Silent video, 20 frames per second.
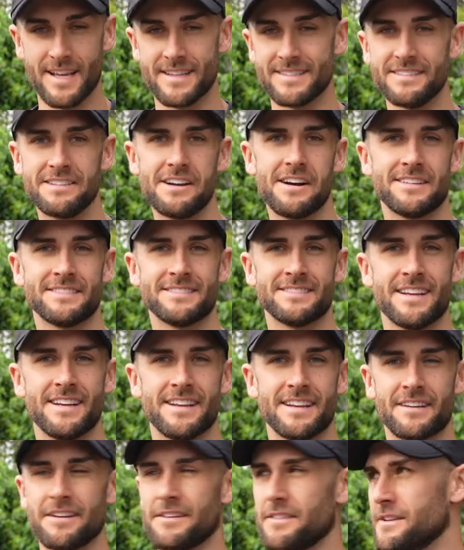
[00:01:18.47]
As you guys
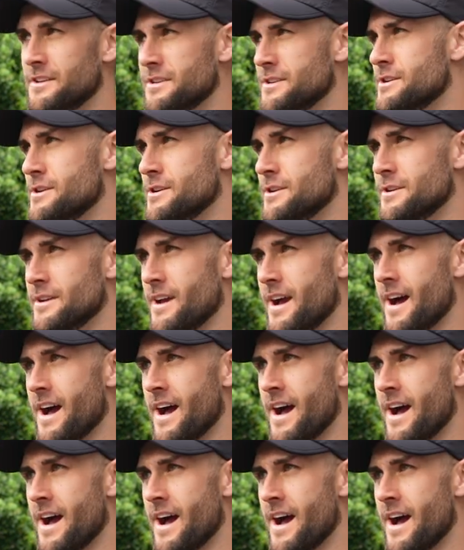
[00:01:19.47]
seen, I got the new